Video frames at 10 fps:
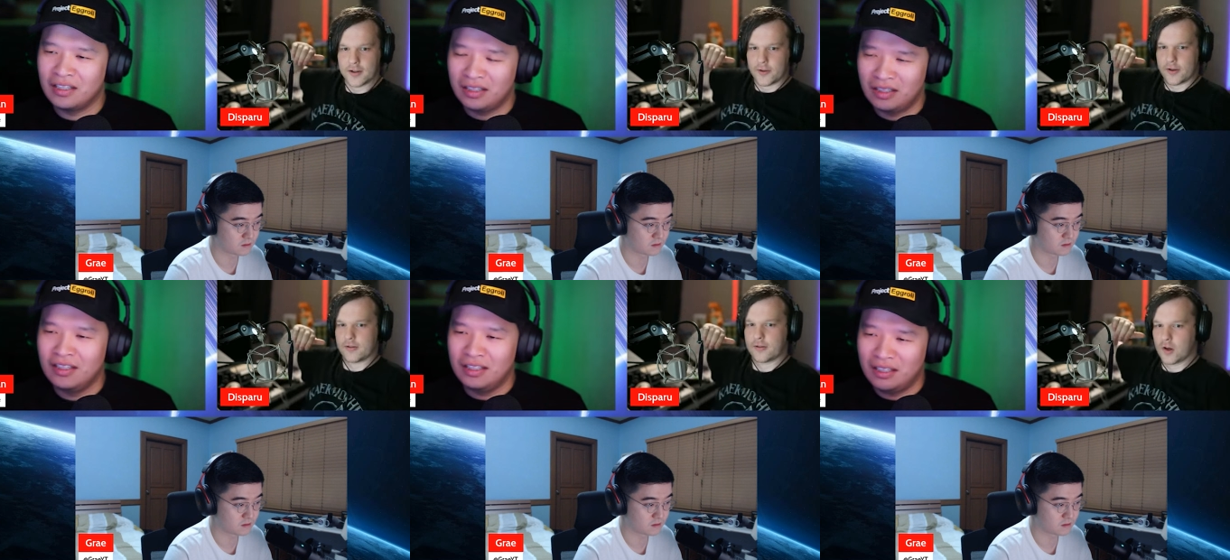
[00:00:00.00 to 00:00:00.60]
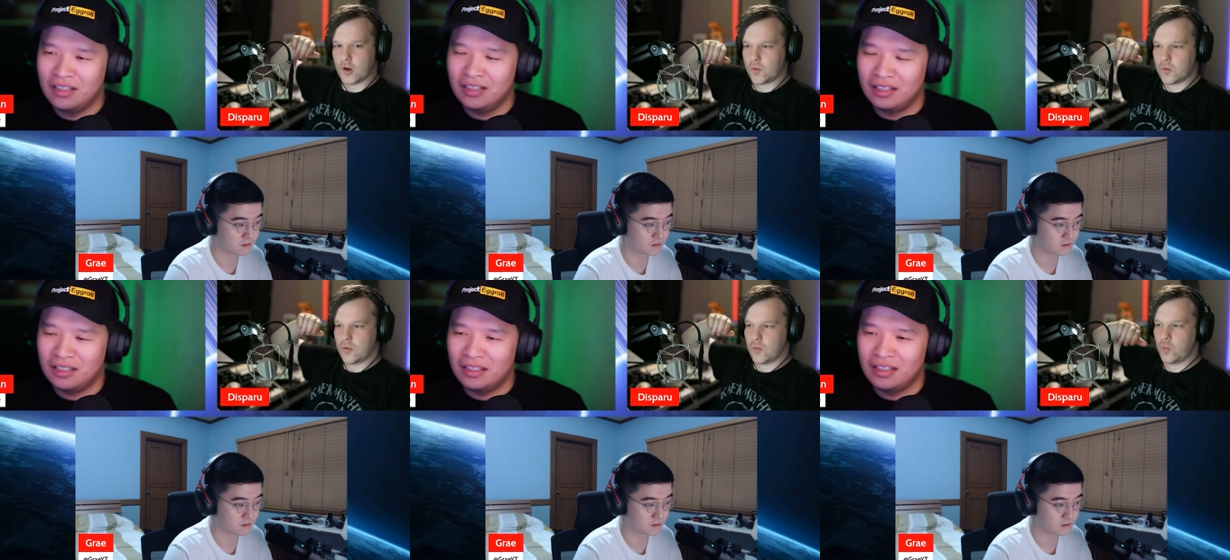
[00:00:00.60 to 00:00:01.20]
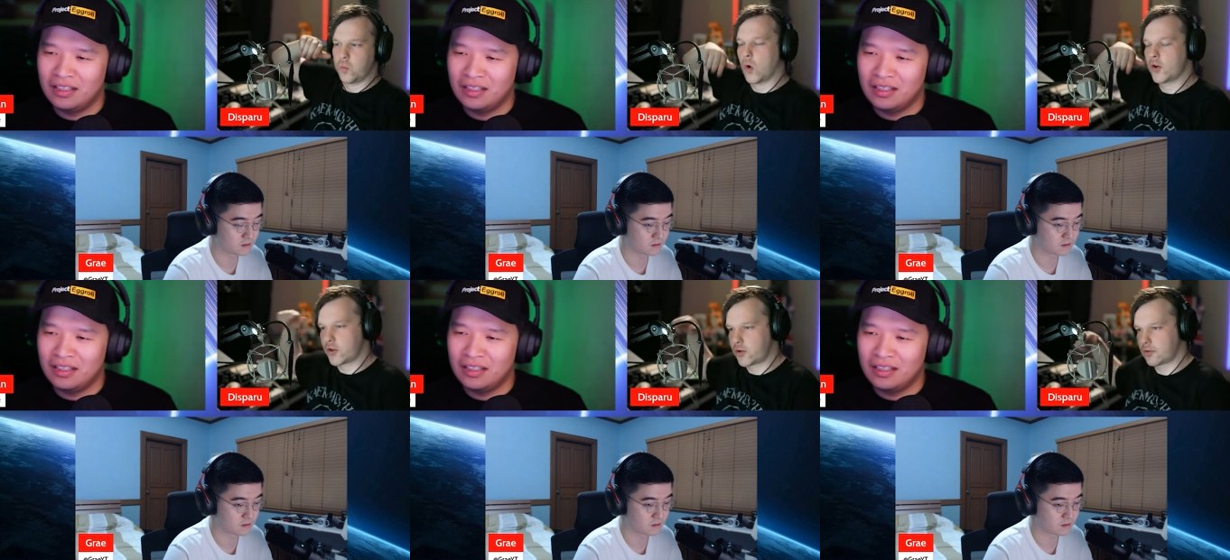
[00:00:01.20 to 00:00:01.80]
Speaker 1: That
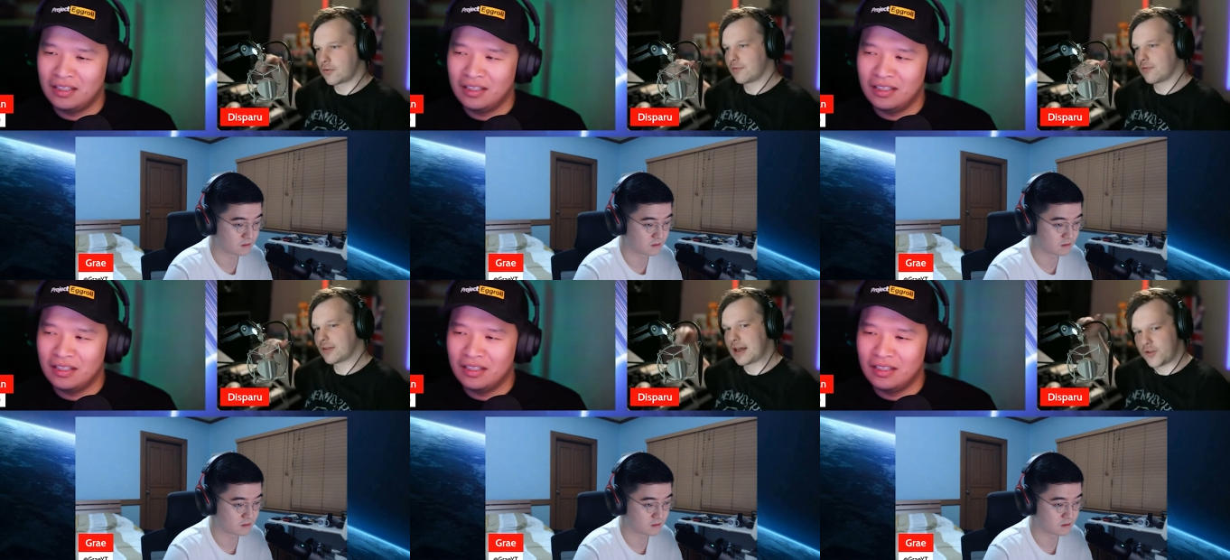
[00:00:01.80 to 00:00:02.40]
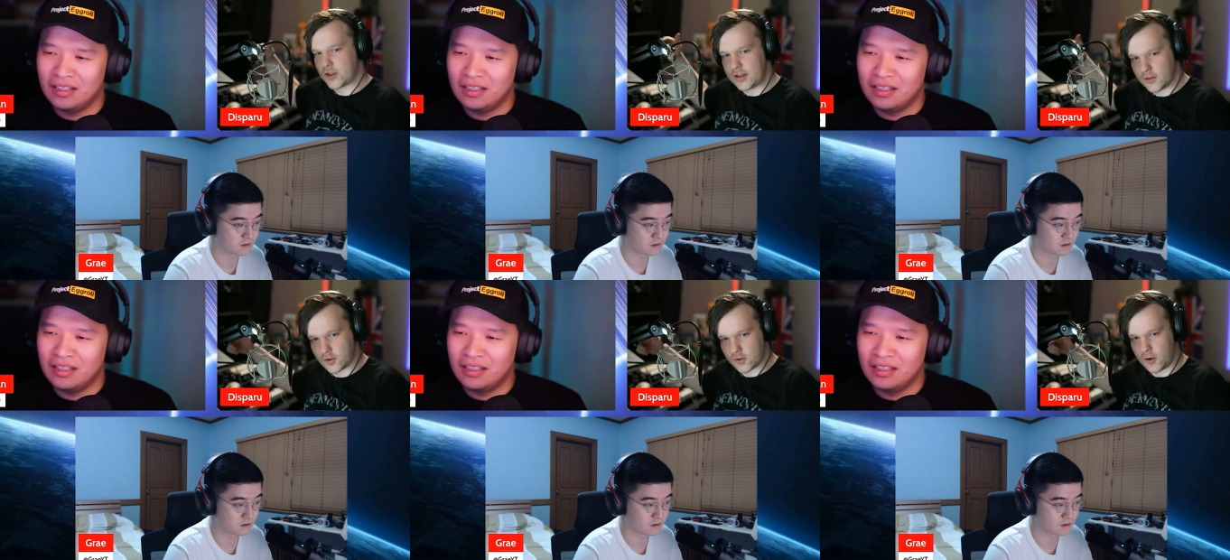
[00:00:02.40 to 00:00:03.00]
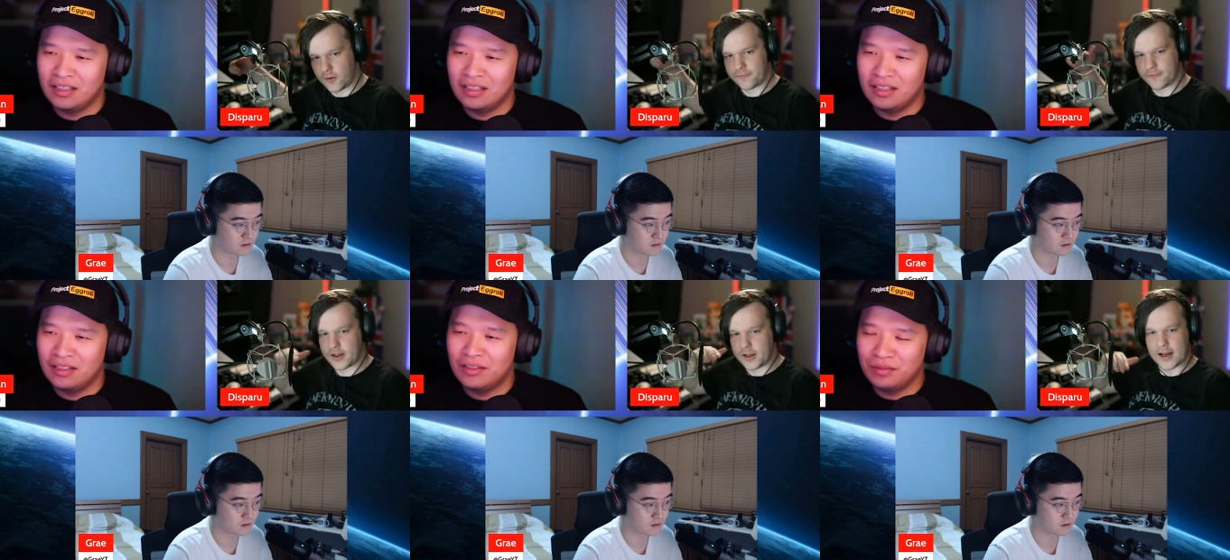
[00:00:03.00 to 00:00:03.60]
once they've seen the stuff
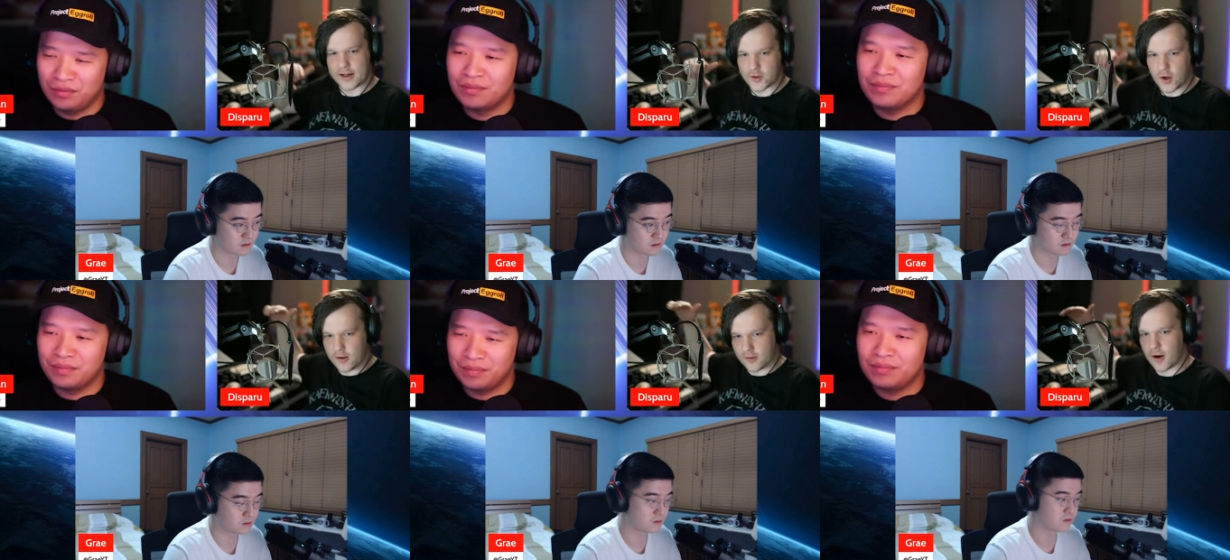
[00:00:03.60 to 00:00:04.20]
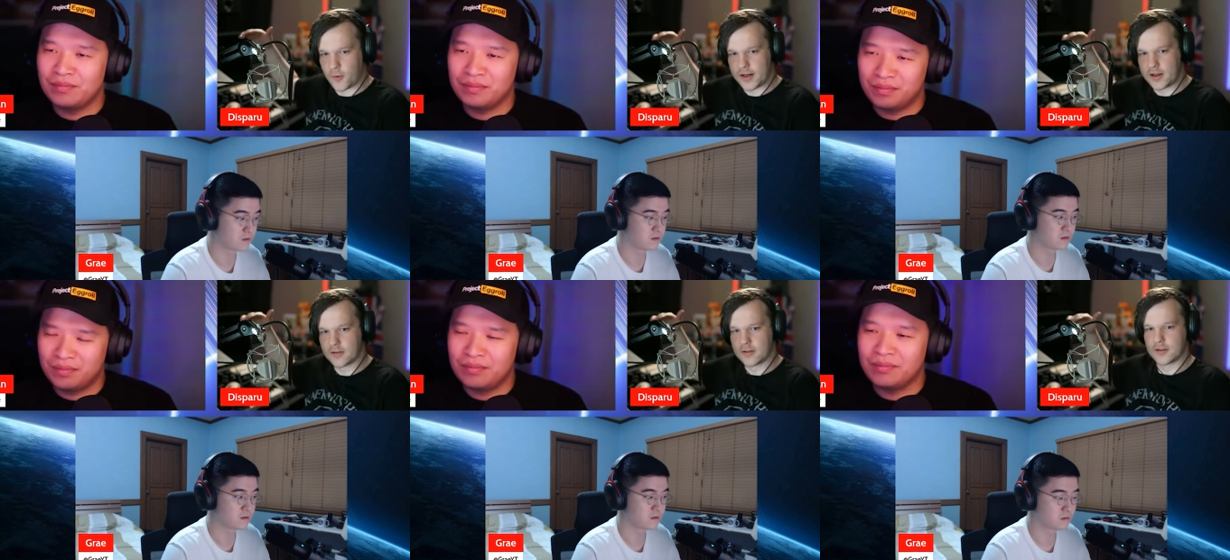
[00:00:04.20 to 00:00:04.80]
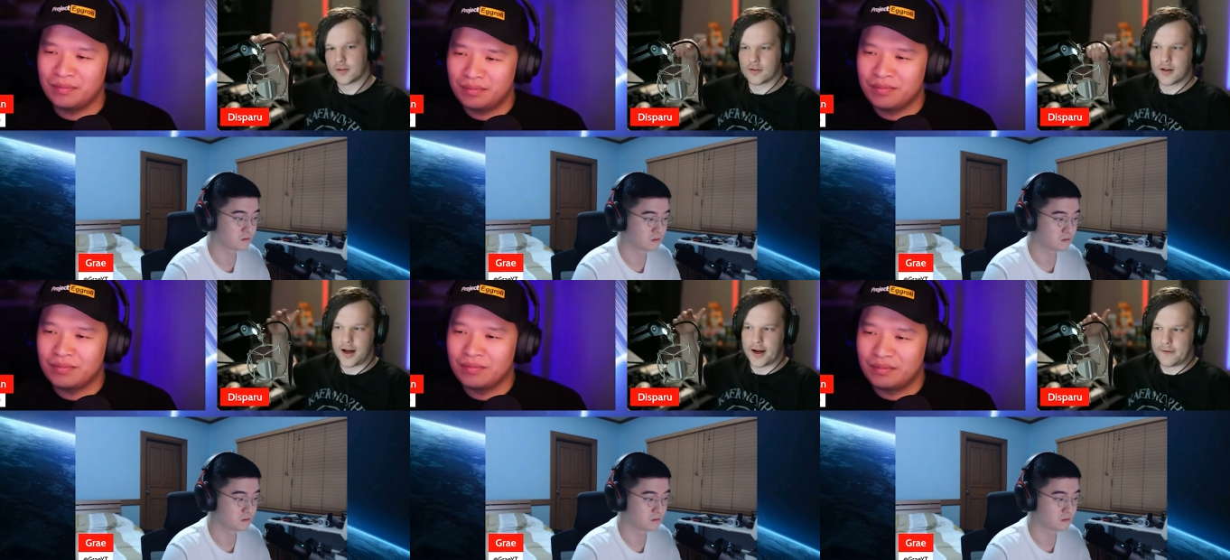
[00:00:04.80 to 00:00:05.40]
and you kind of start growing,
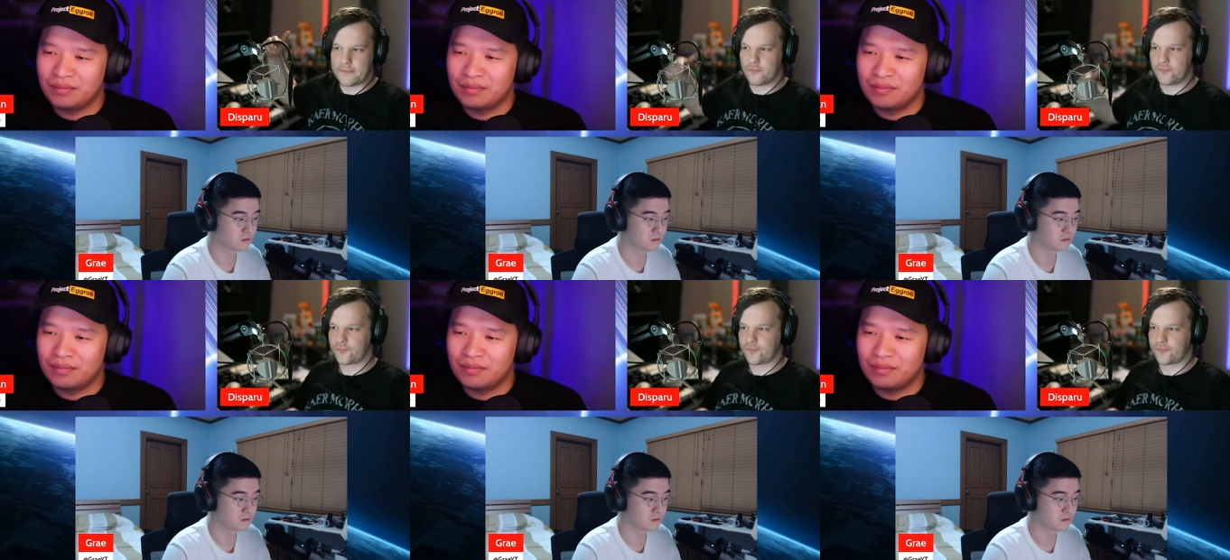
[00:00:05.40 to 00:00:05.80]
um,